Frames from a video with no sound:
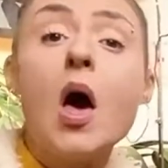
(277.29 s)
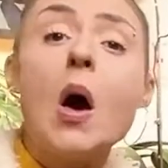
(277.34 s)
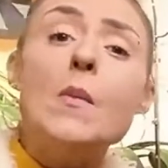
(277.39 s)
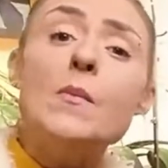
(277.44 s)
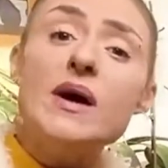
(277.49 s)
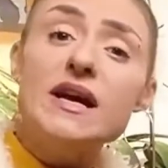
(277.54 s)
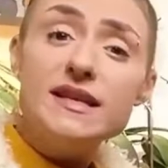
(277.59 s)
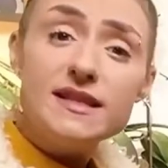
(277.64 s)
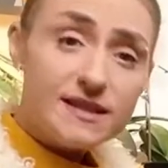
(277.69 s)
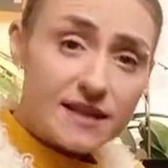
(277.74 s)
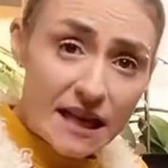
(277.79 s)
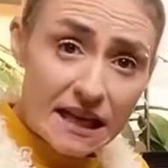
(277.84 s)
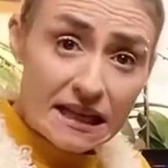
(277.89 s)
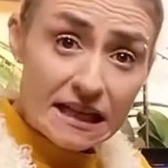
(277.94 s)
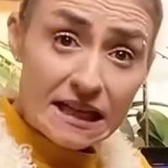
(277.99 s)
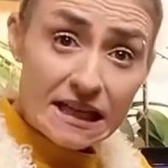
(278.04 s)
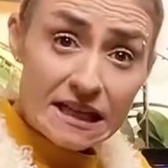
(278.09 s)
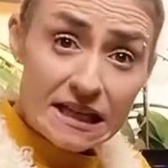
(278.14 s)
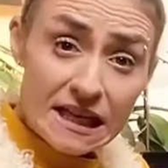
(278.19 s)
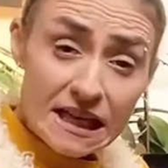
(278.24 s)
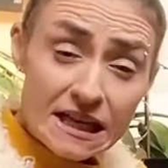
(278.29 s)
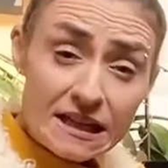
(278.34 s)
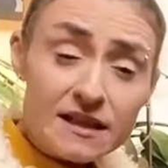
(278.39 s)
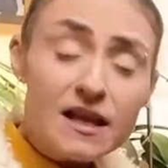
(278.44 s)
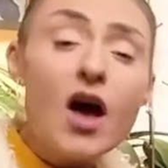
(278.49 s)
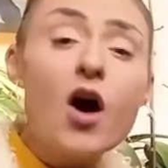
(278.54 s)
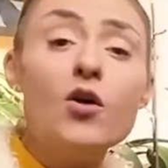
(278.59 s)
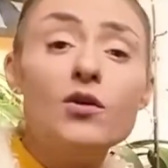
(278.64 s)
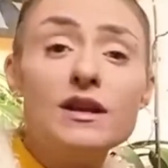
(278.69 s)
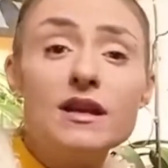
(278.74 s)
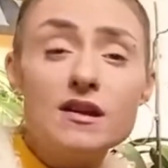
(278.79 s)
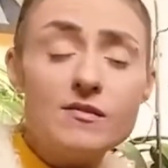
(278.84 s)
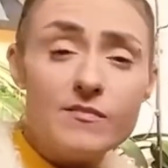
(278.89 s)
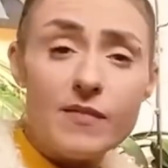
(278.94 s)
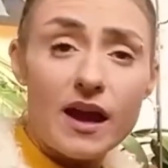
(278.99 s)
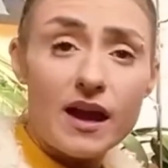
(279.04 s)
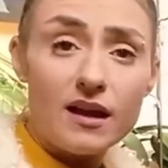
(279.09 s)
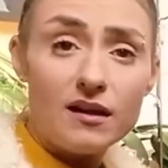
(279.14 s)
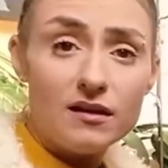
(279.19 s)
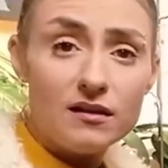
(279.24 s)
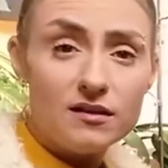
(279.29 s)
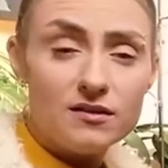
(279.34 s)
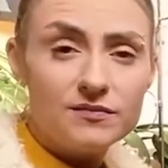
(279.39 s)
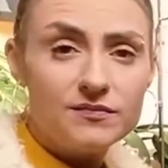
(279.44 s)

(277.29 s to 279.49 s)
by sending it on email.